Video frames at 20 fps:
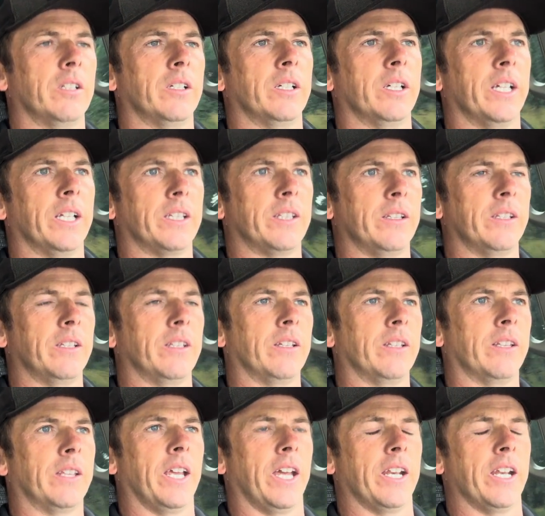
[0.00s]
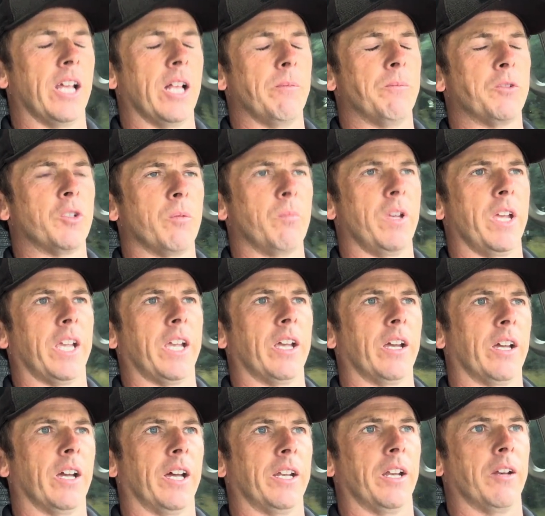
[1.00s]
1, it then helps you make
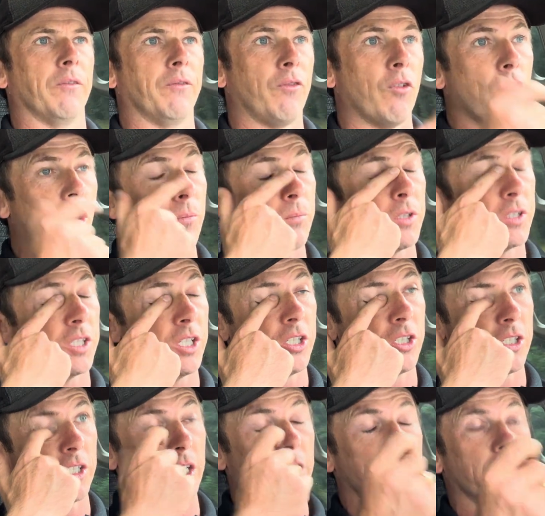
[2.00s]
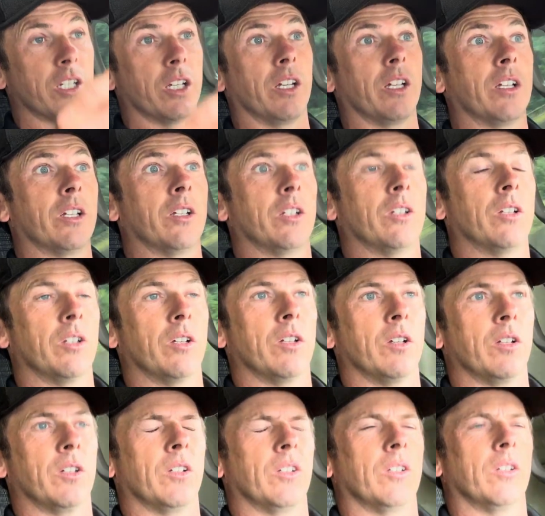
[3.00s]
an informed decision as to
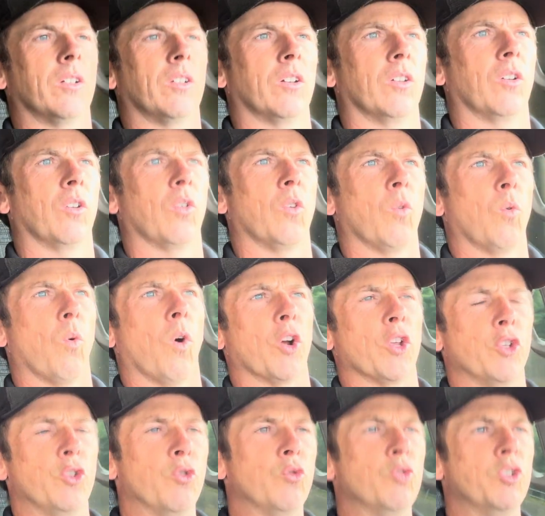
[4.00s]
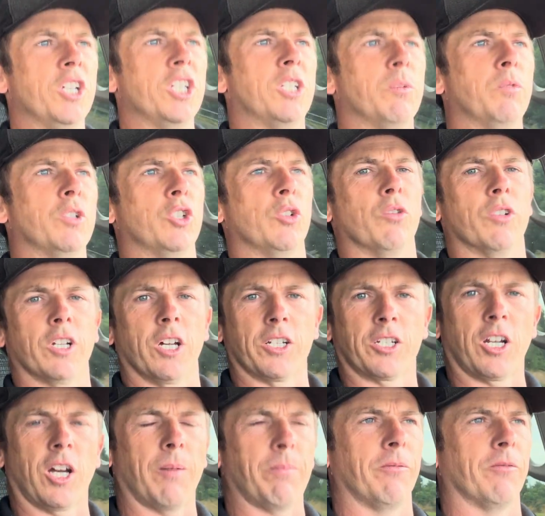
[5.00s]
what you need to be doing on
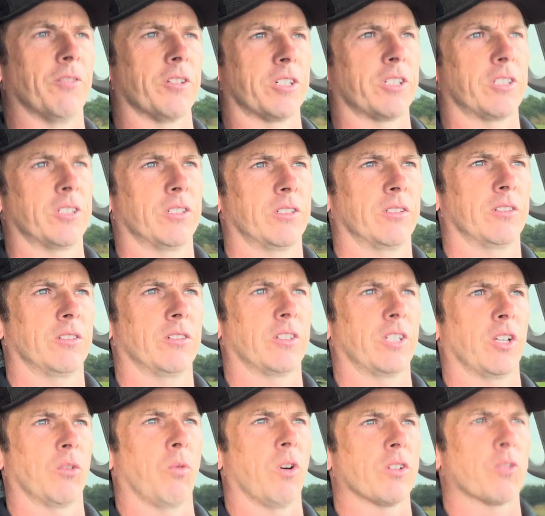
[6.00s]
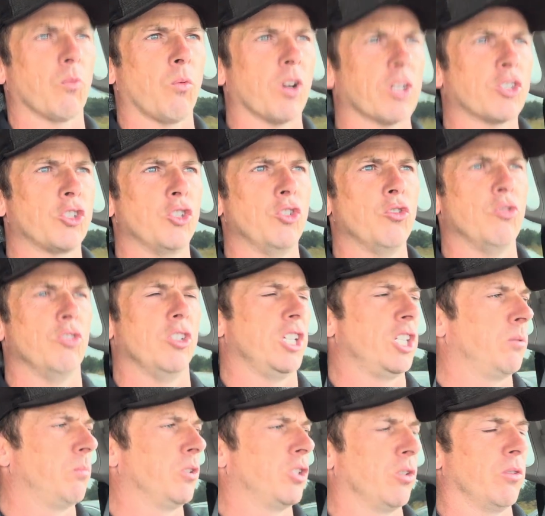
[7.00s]
top of it. Okay, what do you
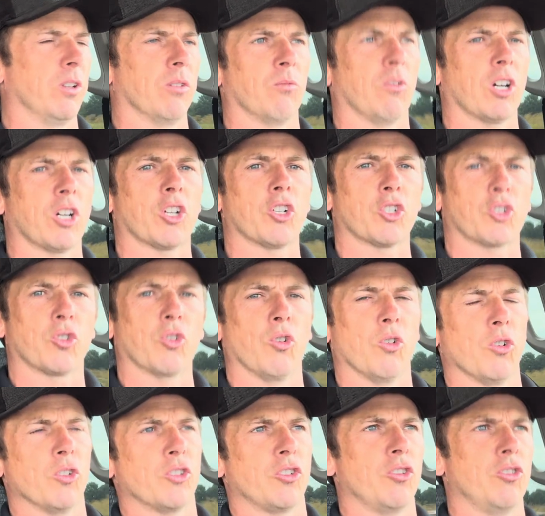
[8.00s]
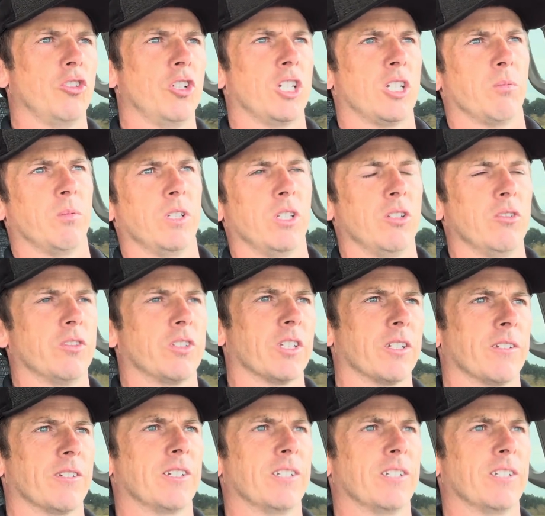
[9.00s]
need to be doing? What controls do you need to be using?